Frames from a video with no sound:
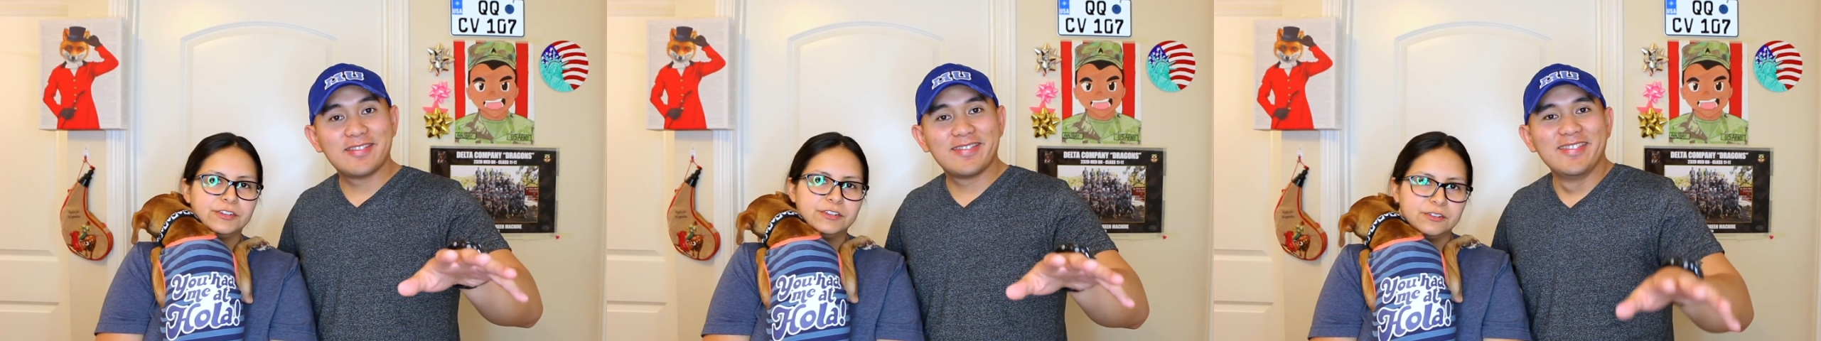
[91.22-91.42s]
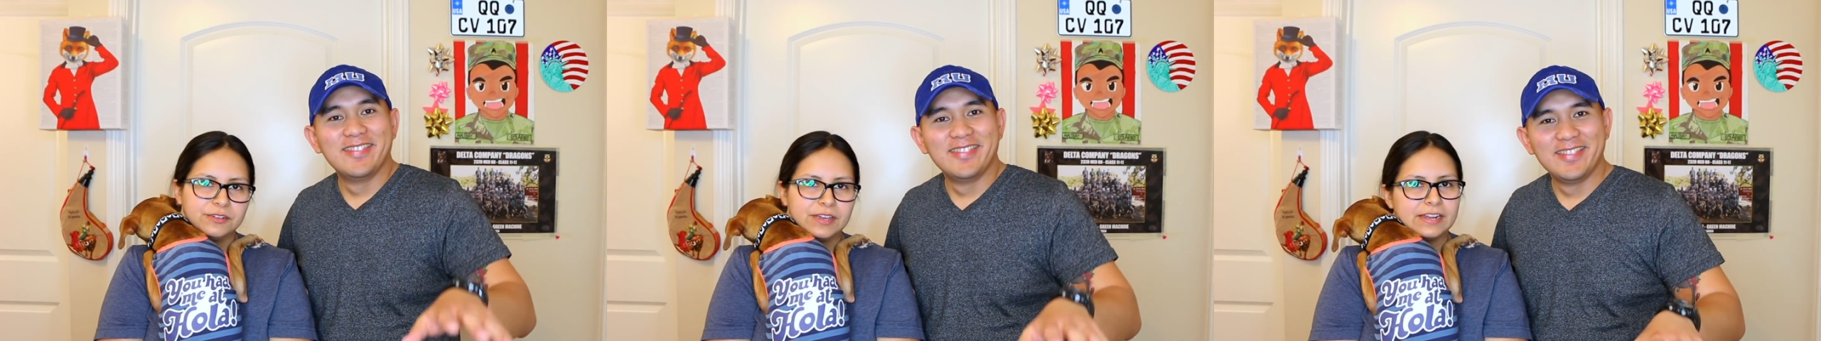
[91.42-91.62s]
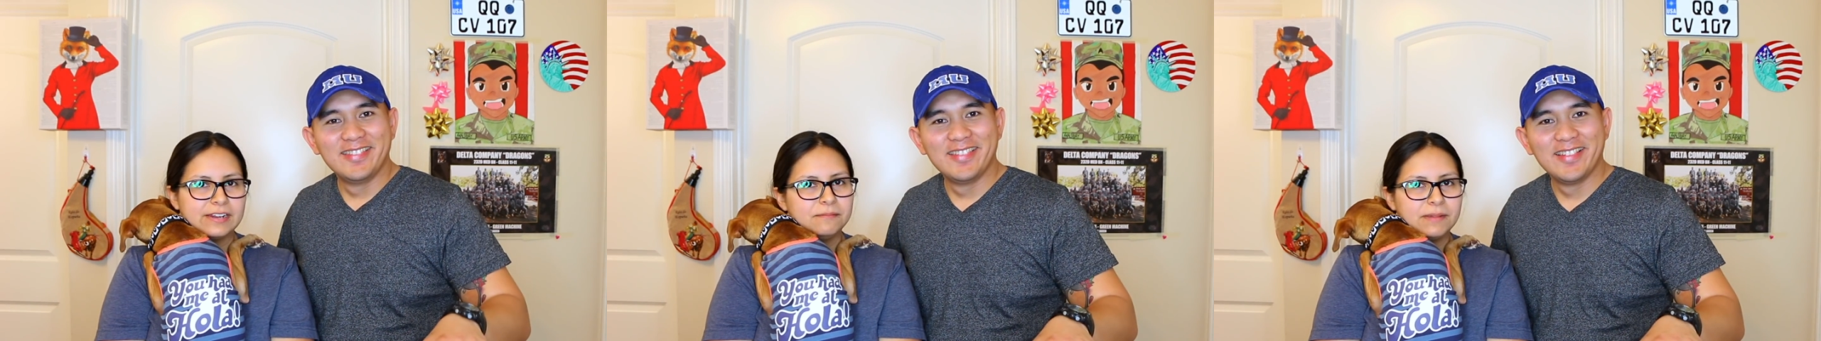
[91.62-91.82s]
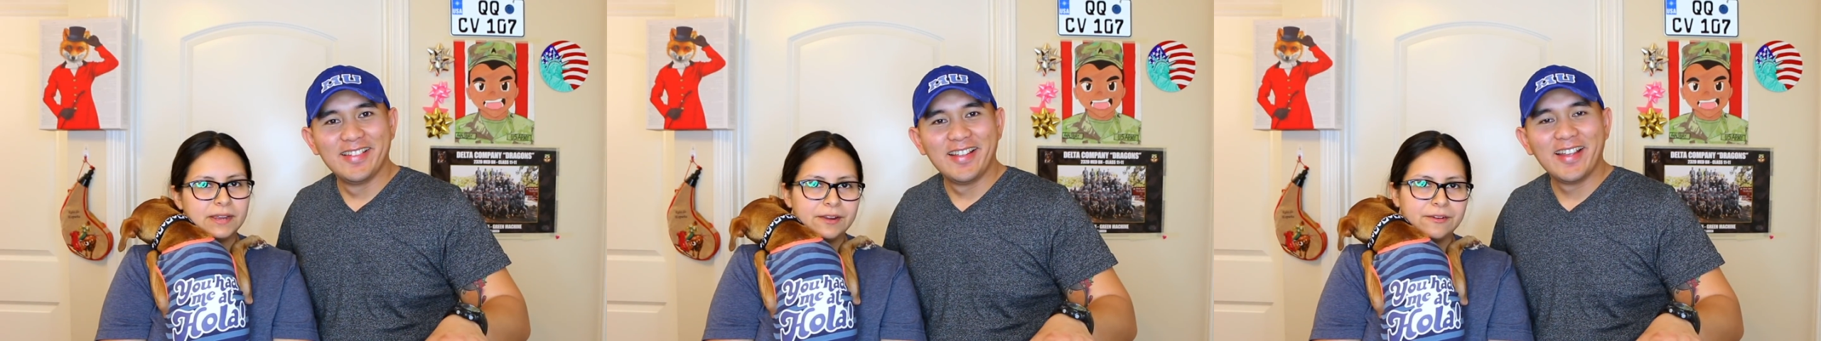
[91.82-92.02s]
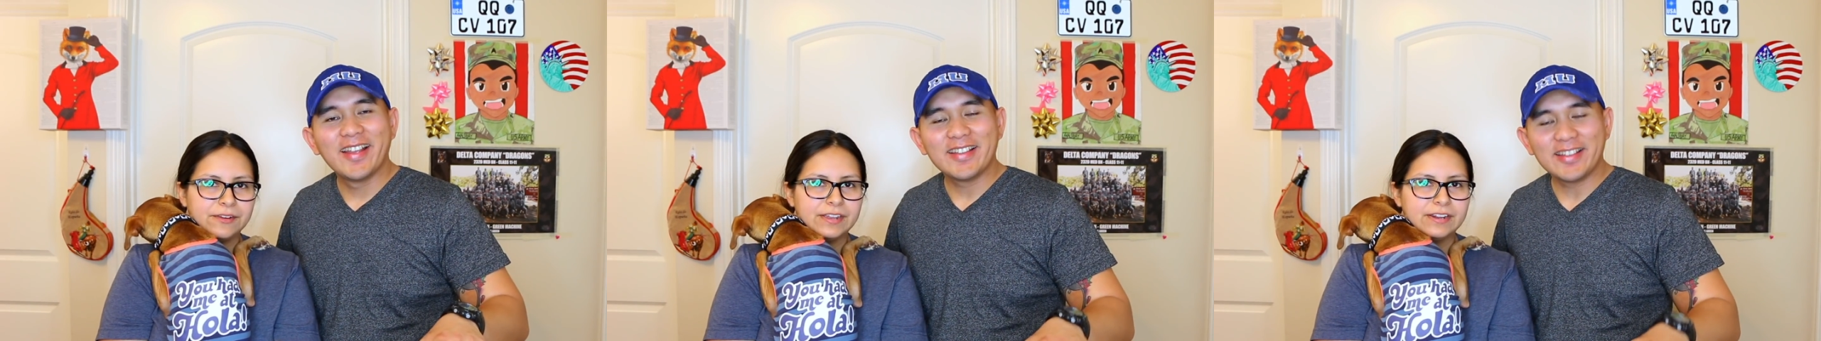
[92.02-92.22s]
Speaker 1: for you getting
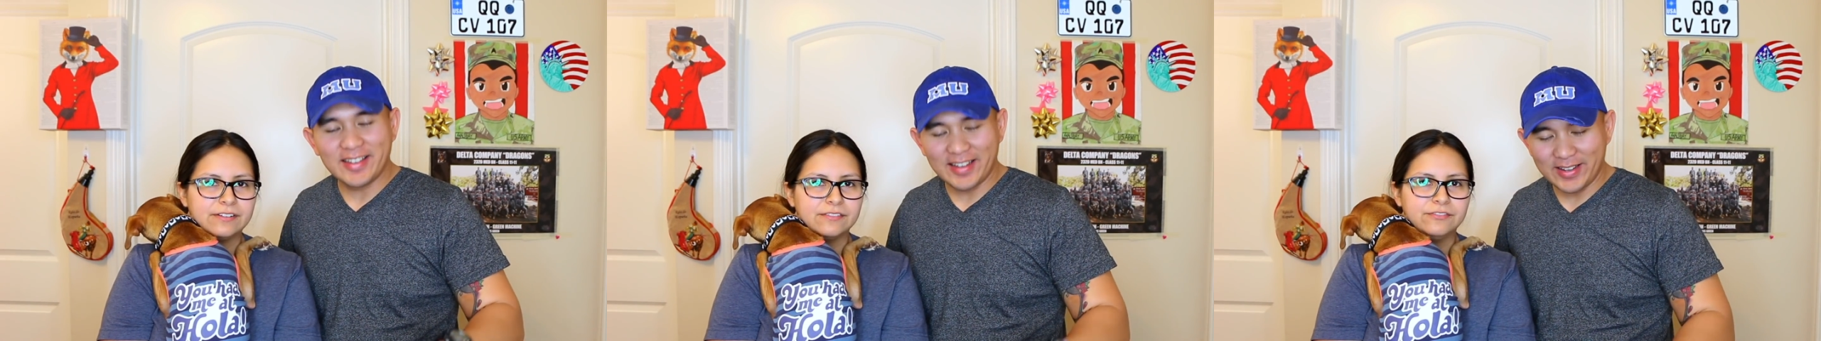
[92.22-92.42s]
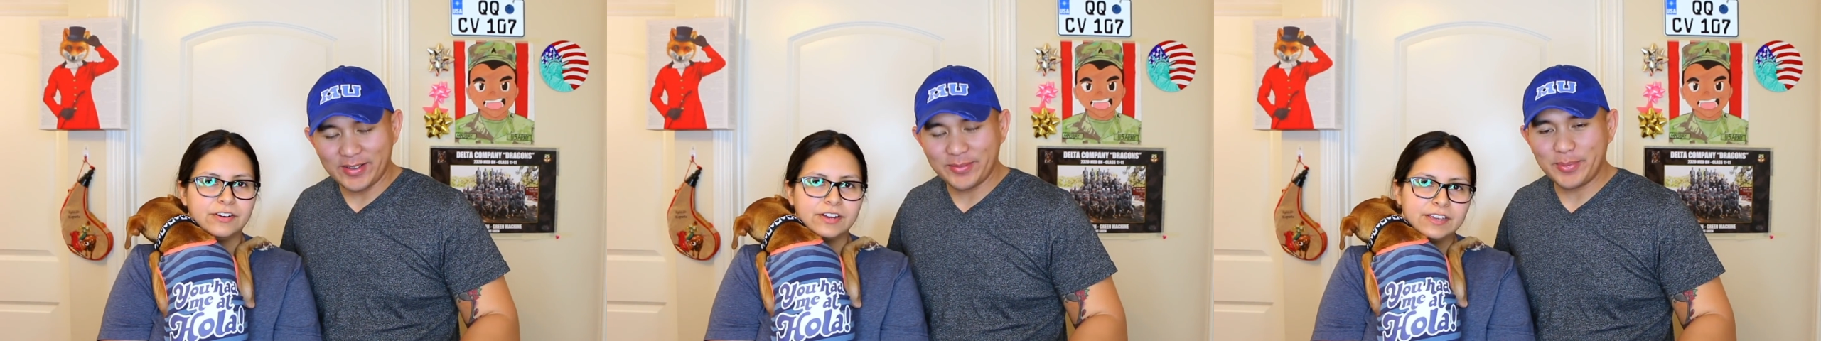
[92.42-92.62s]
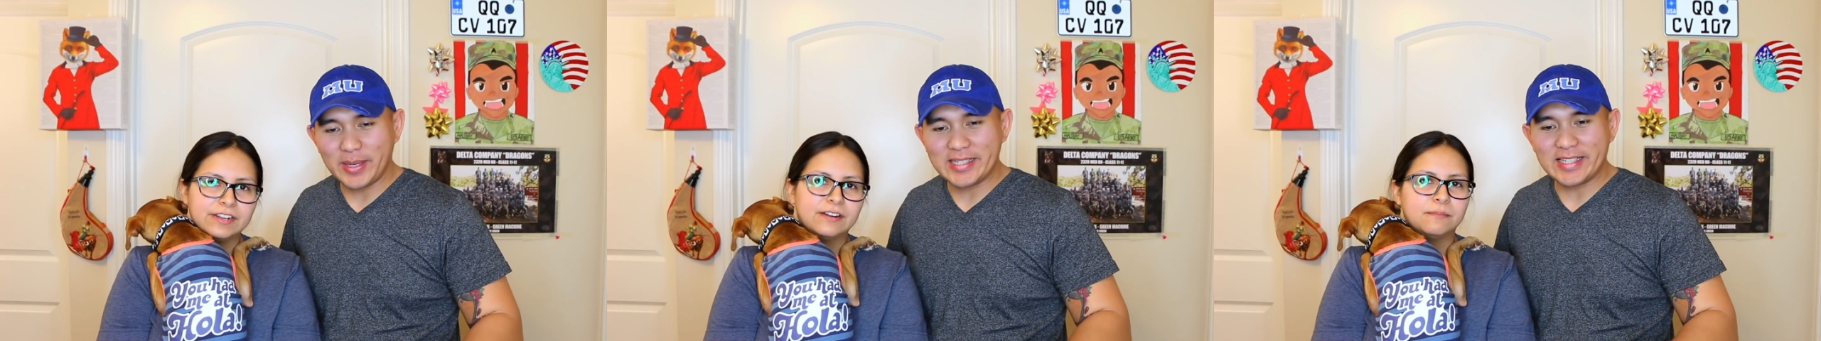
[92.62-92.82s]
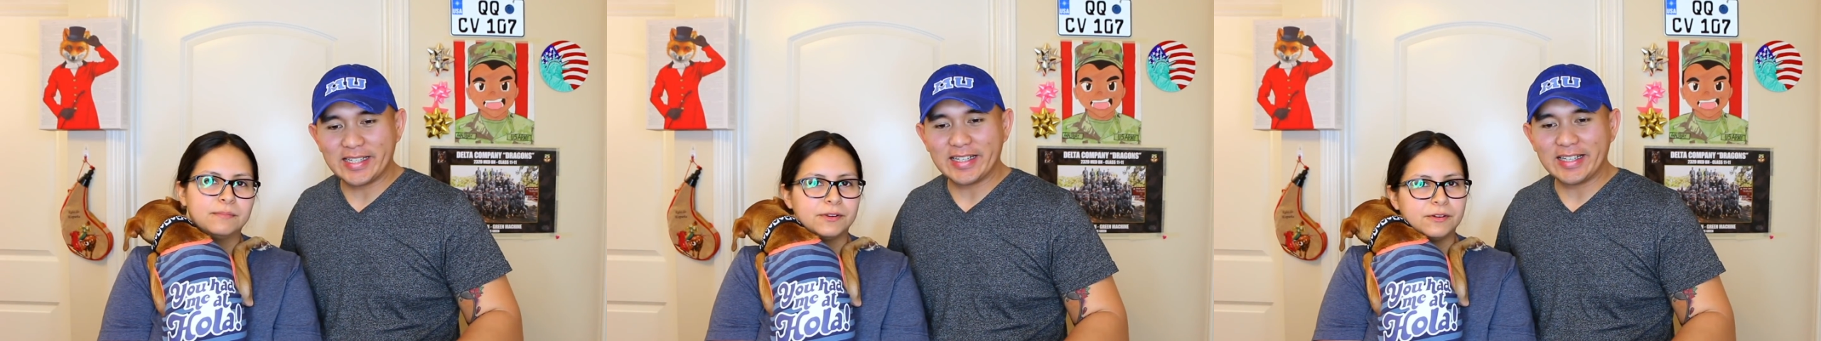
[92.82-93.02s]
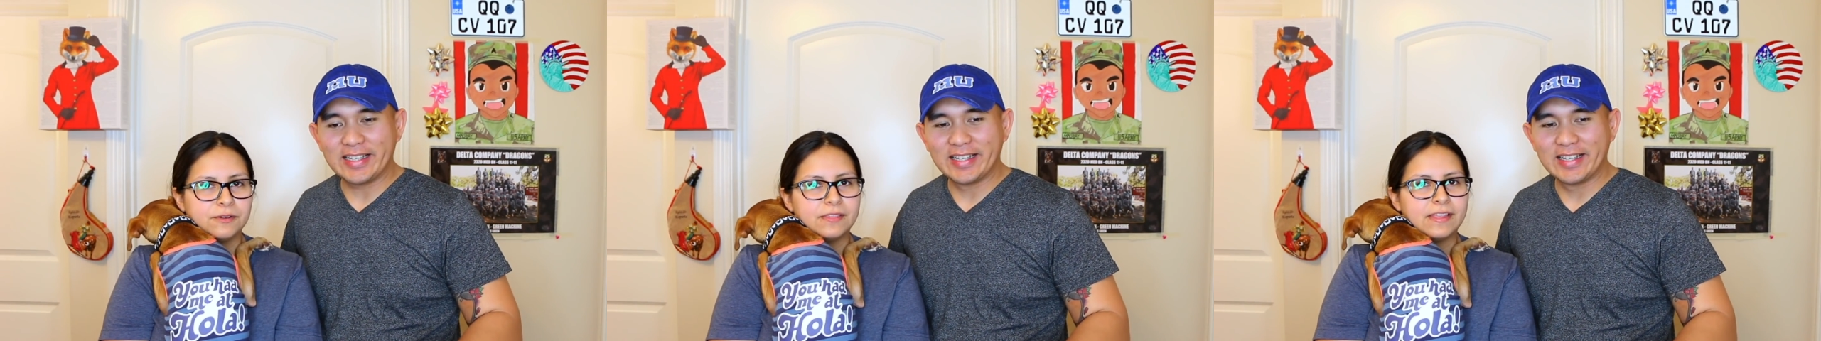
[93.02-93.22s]
married and fucking basically
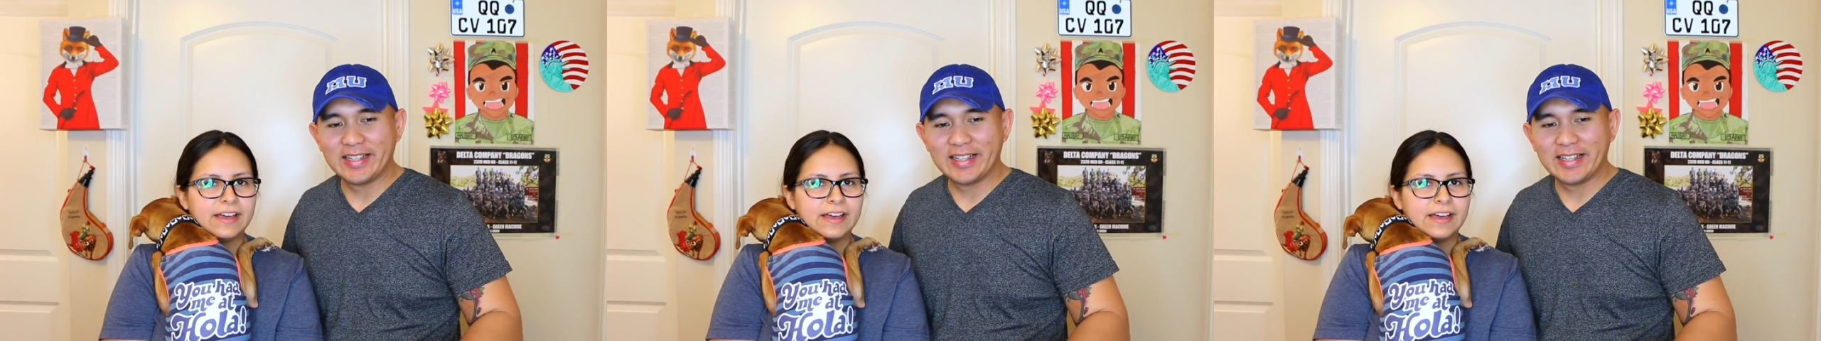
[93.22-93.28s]
up your own